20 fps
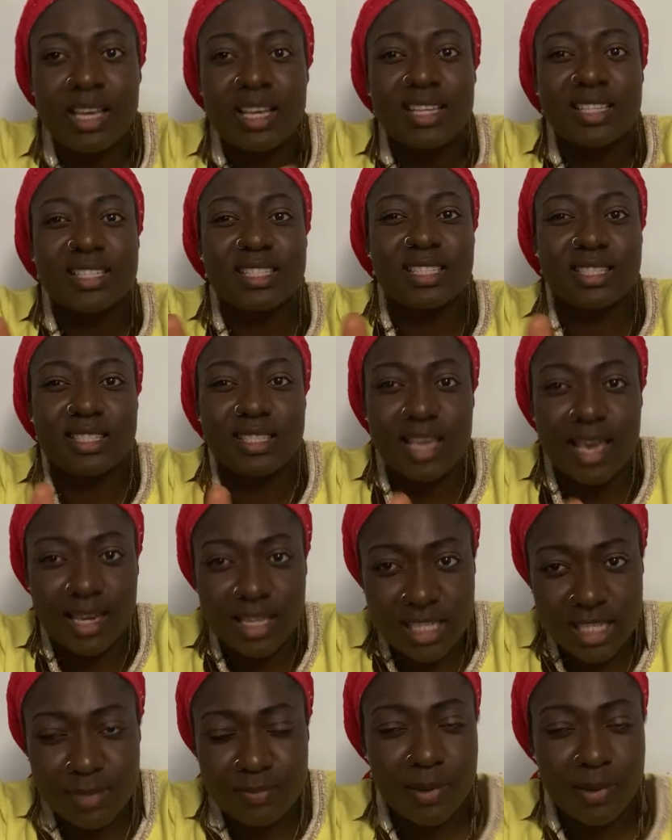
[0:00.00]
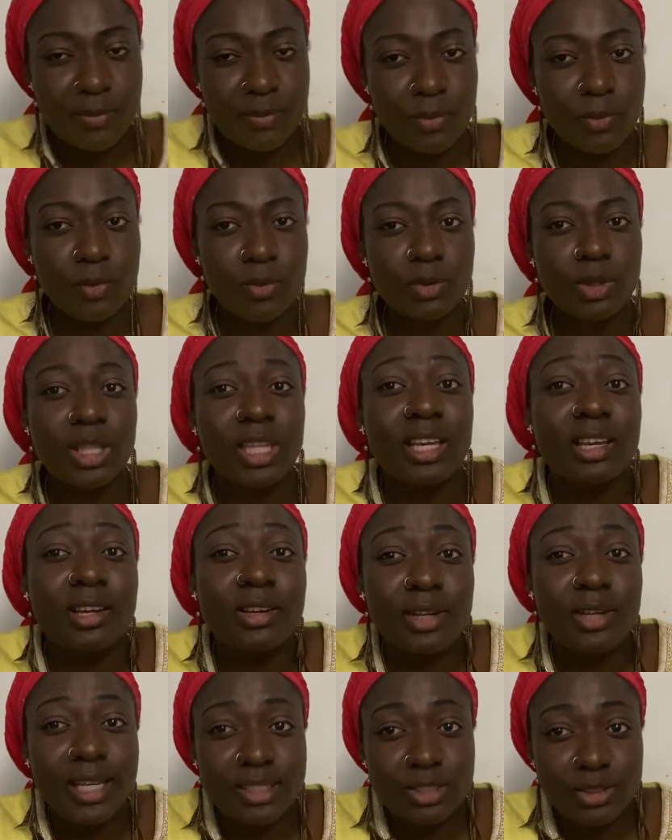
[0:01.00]
search people, the
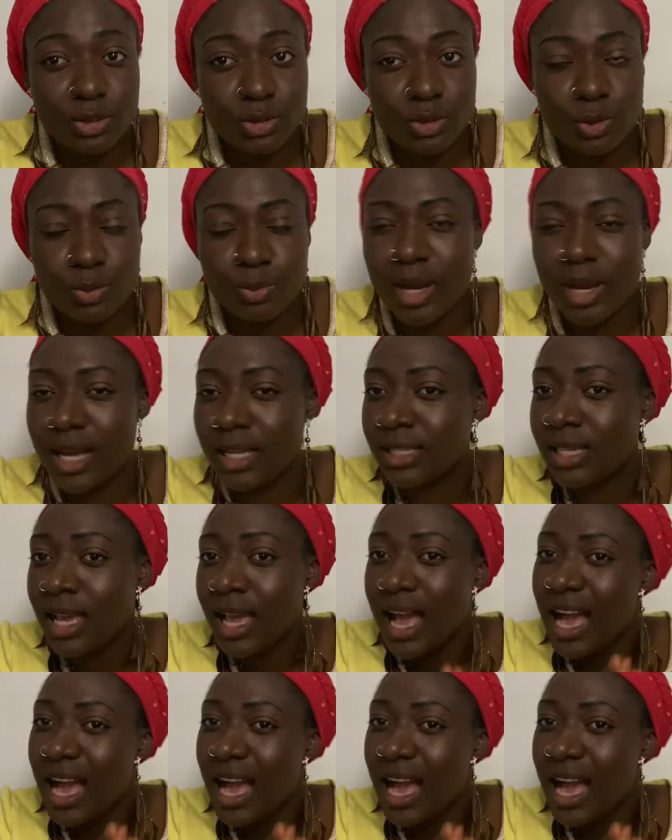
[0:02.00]
great YouTubers.